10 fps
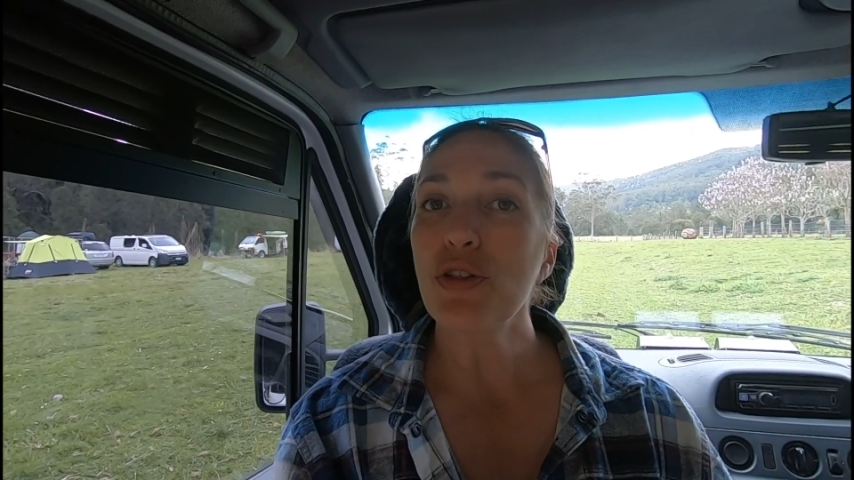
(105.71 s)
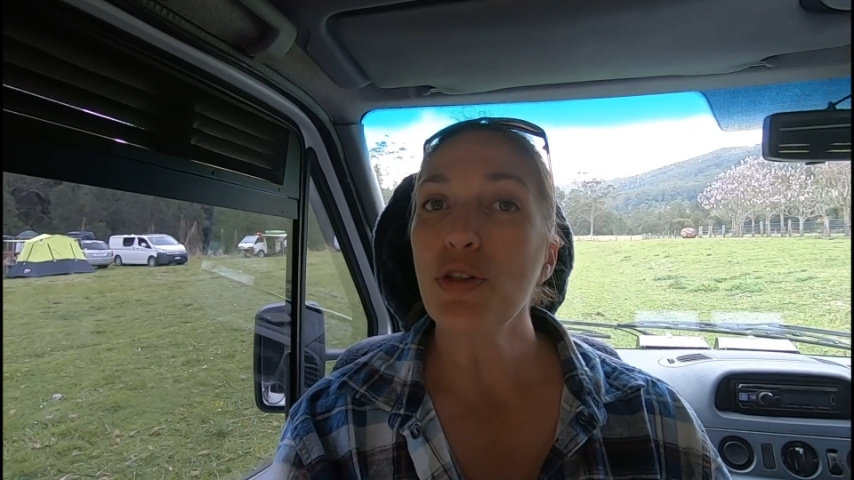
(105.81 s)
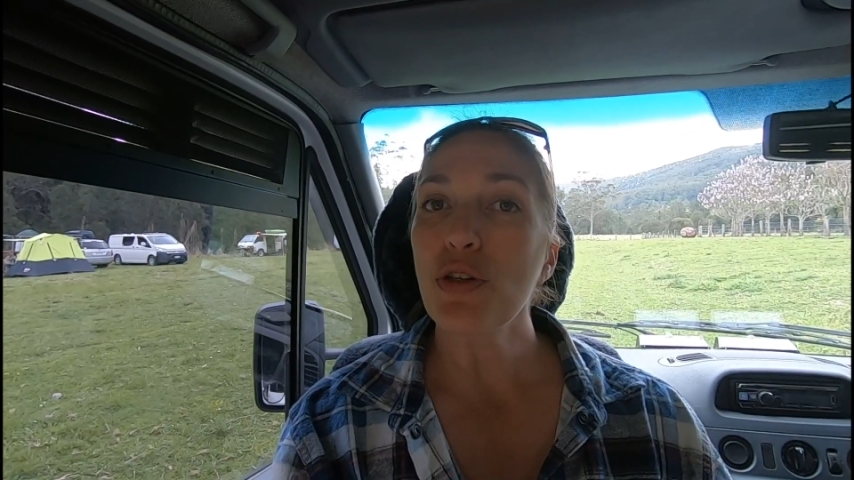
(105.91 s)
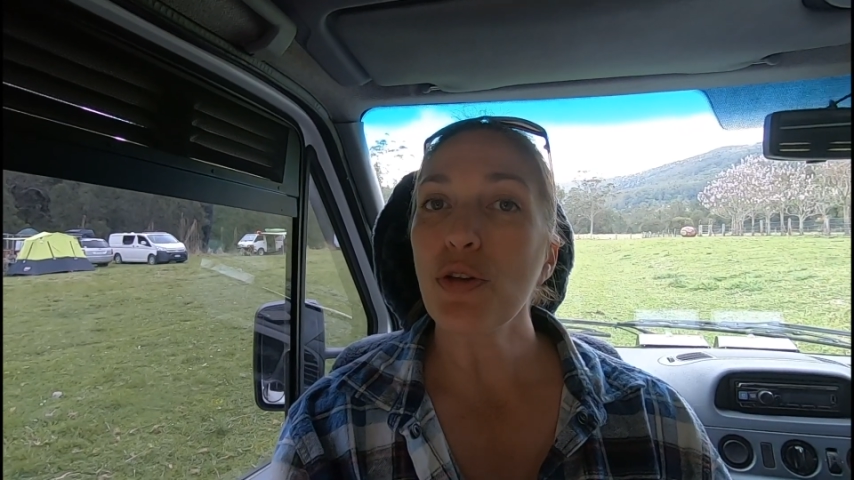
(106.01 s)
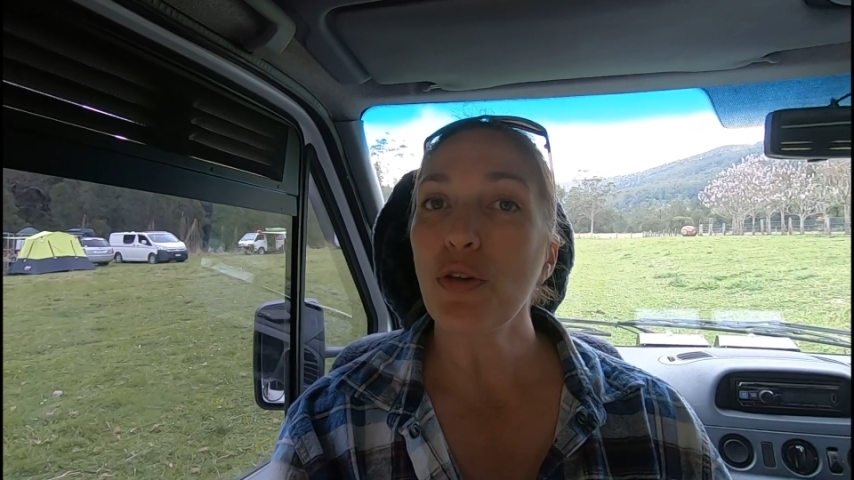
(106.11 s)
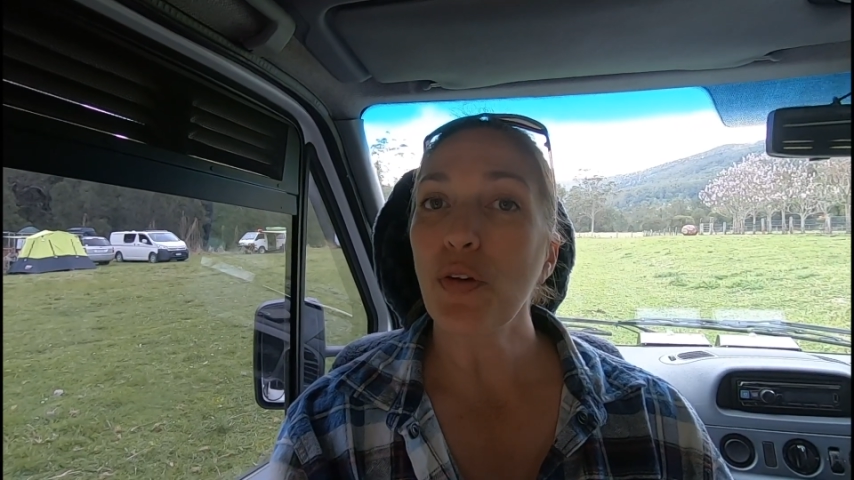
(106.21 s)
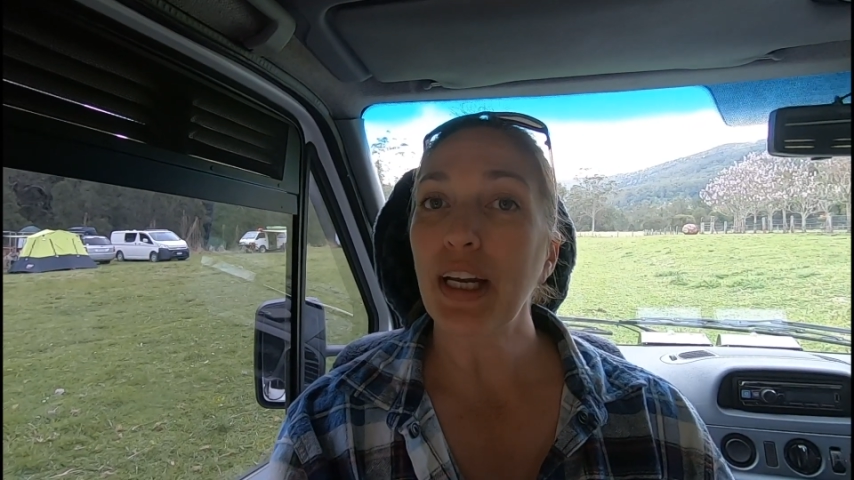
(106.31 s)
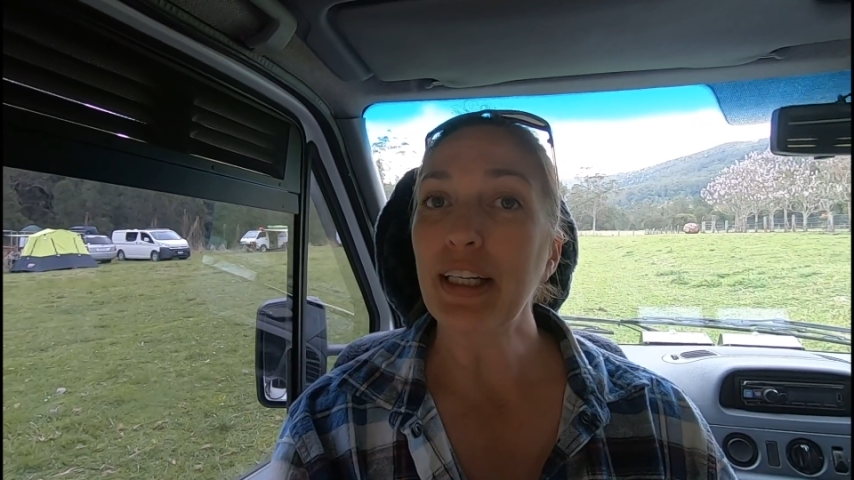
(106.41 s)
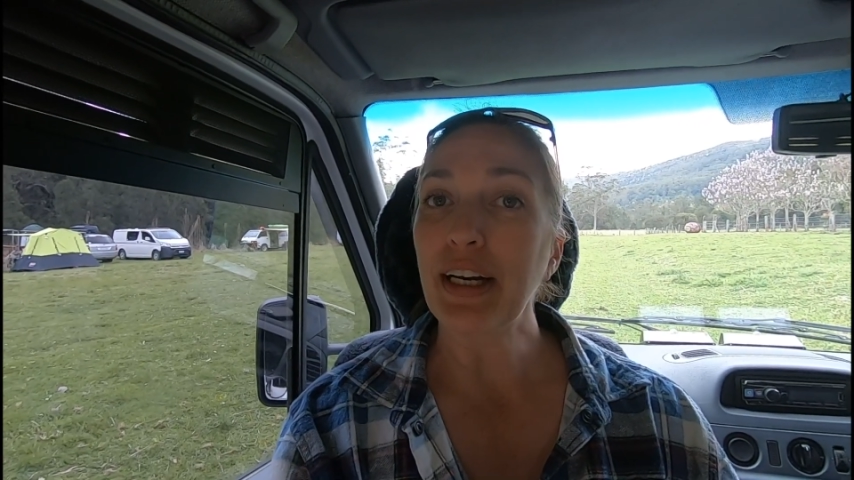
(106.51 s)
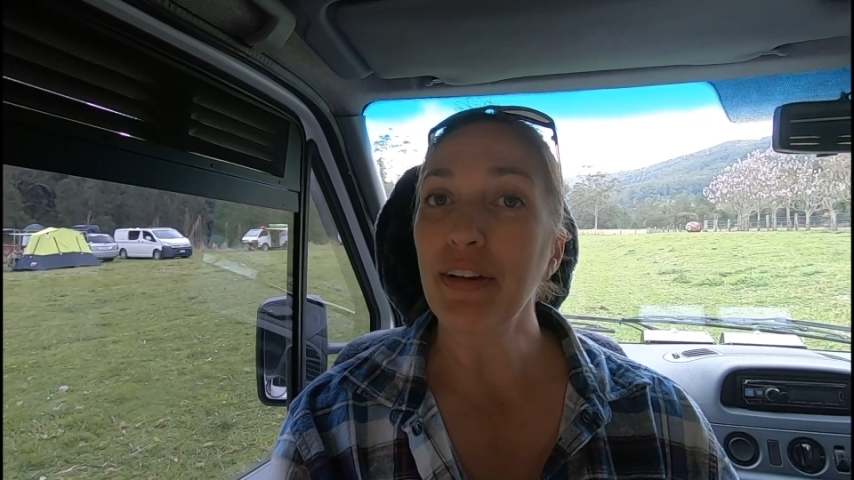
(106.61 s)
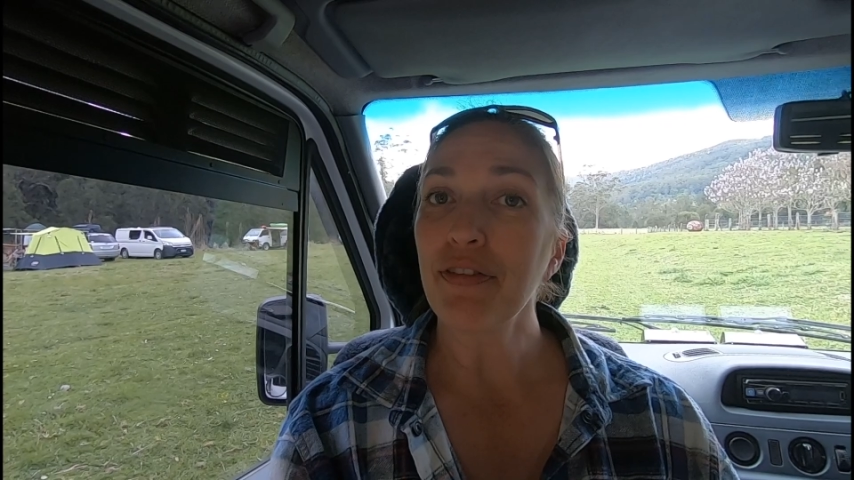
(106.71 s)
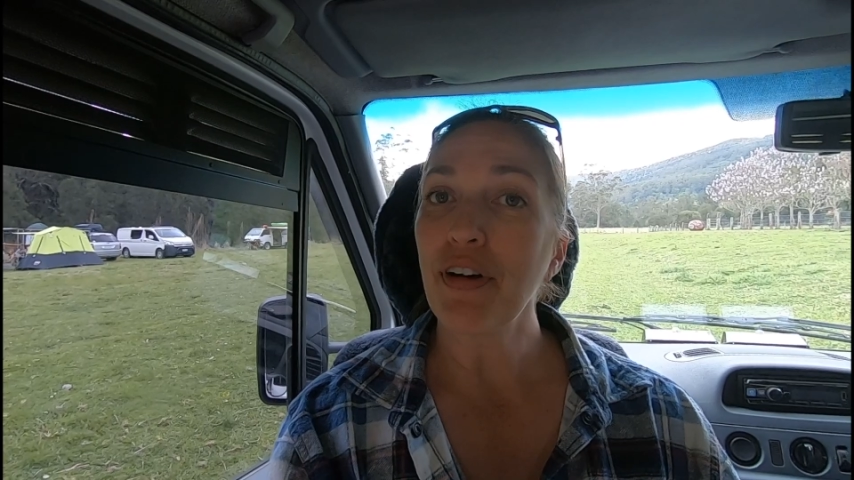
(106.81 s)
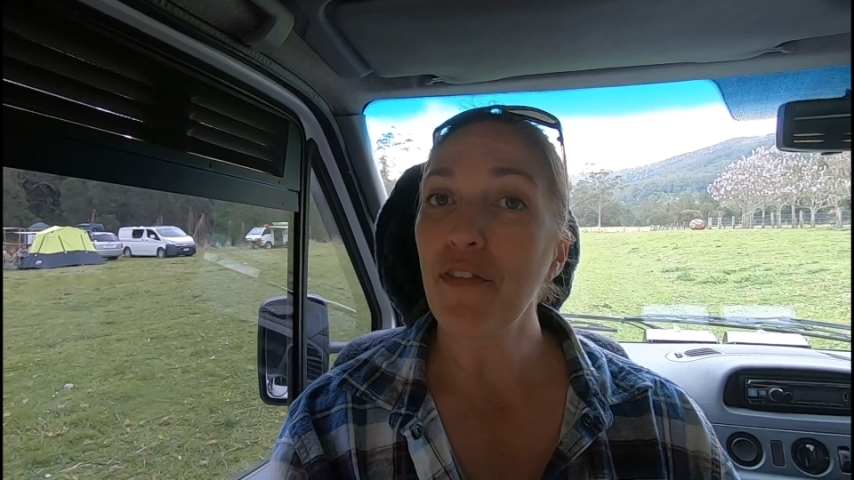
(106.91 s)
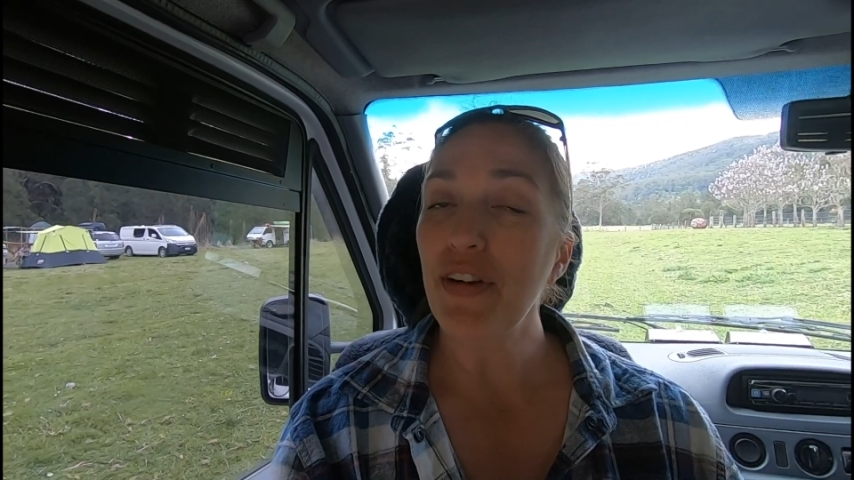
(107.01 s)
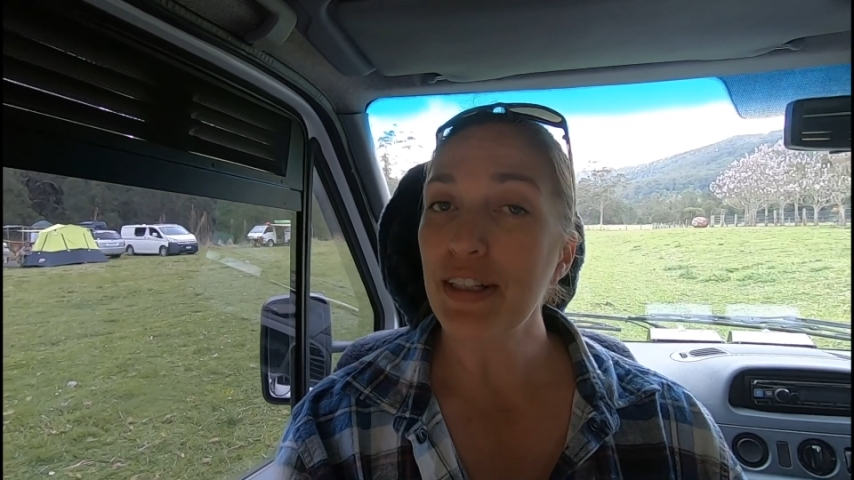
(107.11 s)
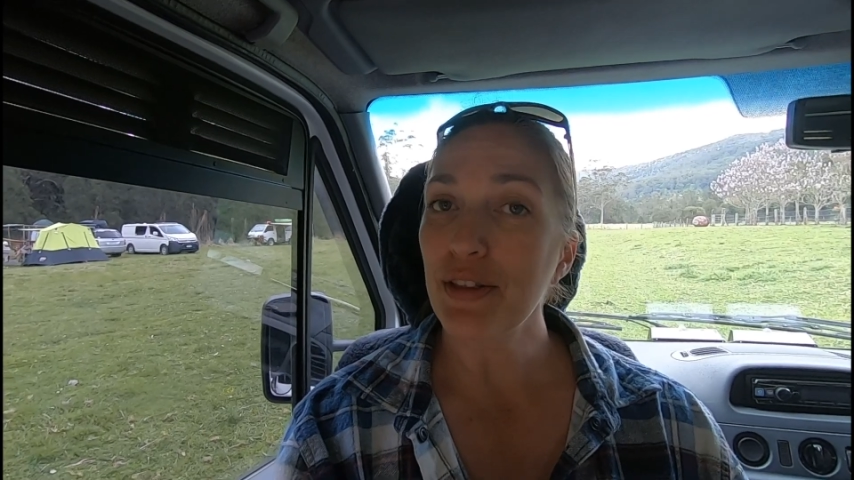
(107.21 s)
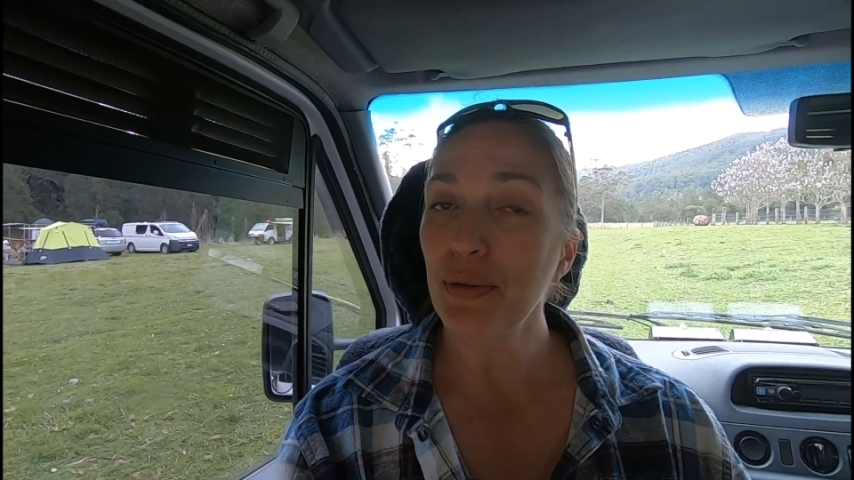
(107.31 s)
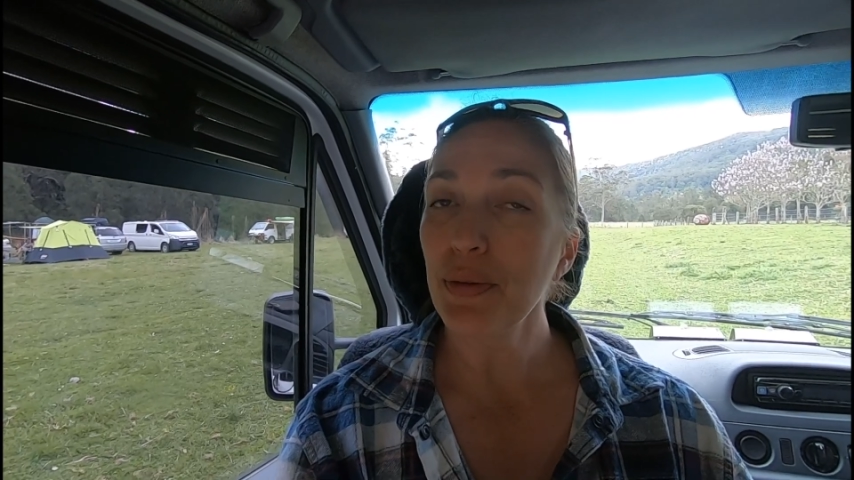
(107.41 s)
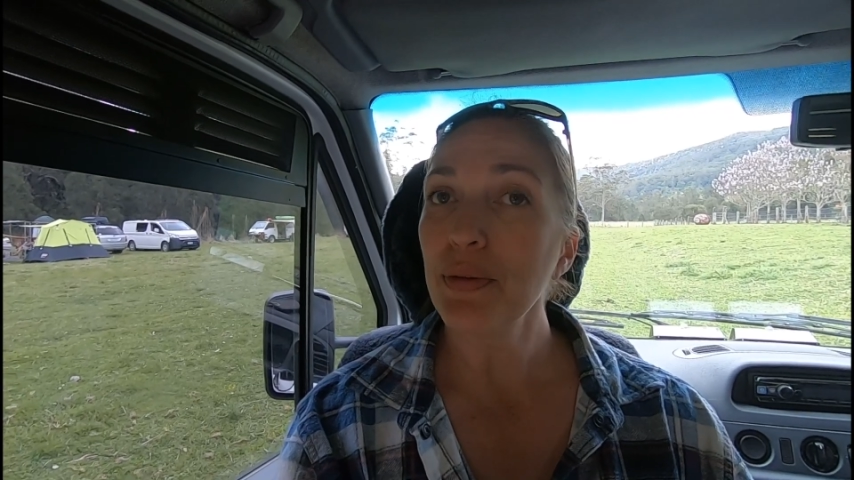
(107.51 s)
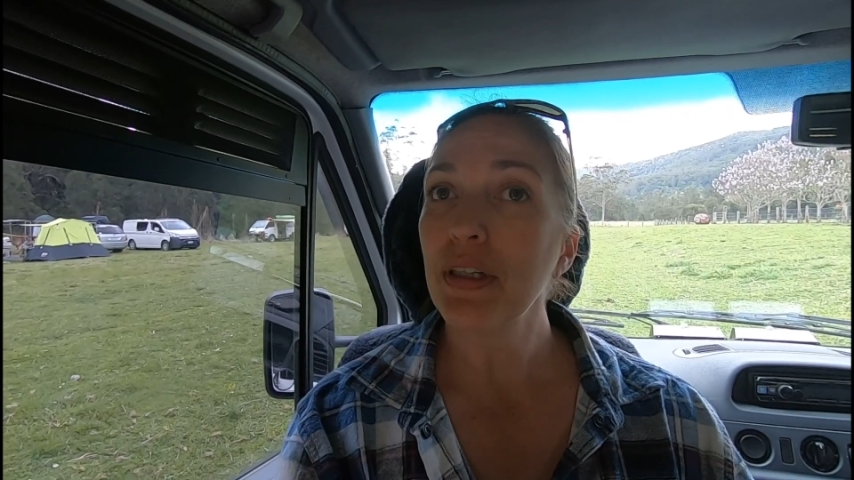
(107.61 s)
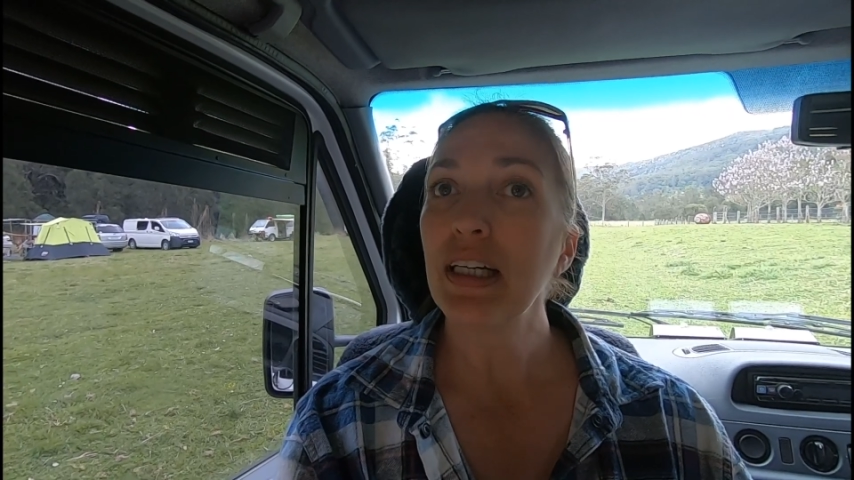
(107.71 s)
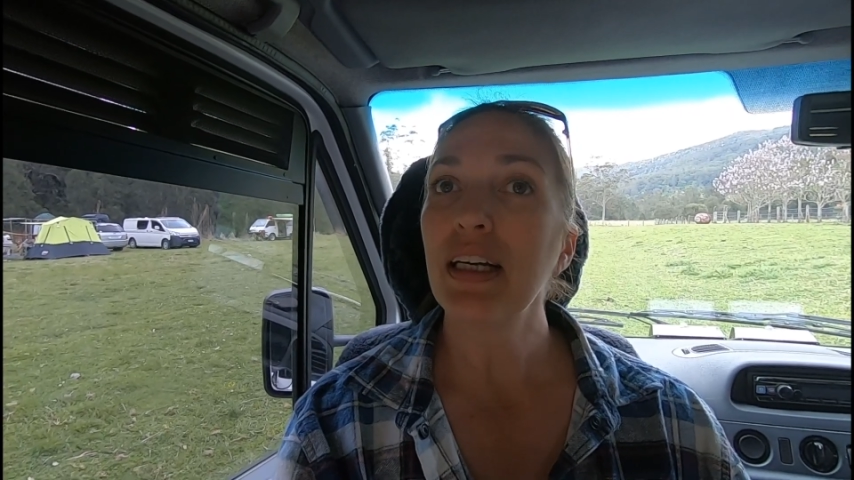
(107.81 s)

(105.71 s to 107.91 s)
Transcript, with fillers: to the Van Life Festival,